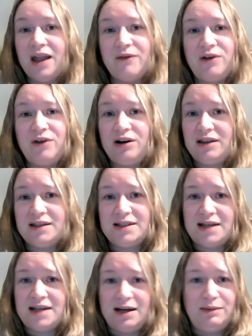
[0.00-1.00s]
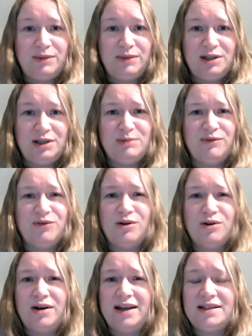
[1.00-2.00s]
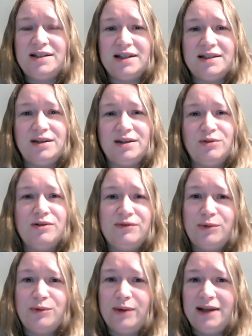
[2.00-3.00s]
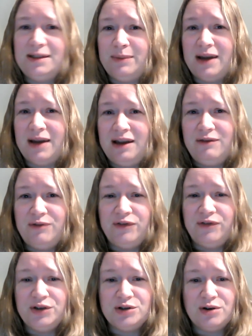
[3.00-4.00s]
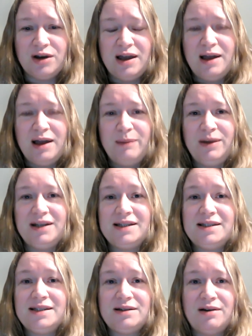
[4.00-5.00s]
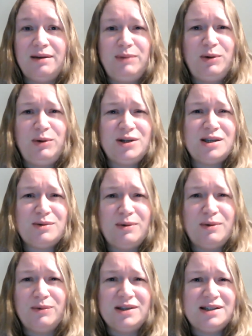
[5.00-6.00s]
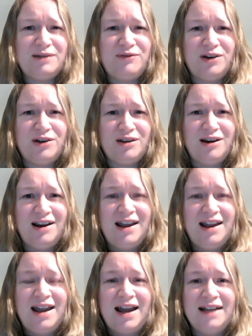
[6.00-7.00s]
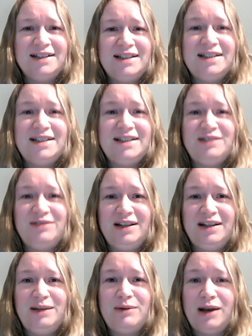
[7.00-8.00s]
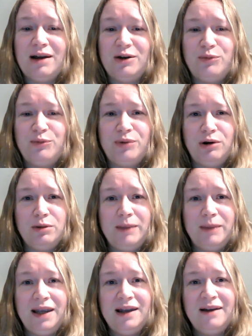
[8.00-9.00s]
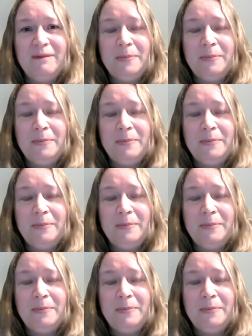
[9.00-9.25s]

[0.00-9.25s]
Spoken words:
I've heard of this technique being used before. It's just an awful way to behave with your dog. But this time it just went one step further. And this is really where it kind of broke me,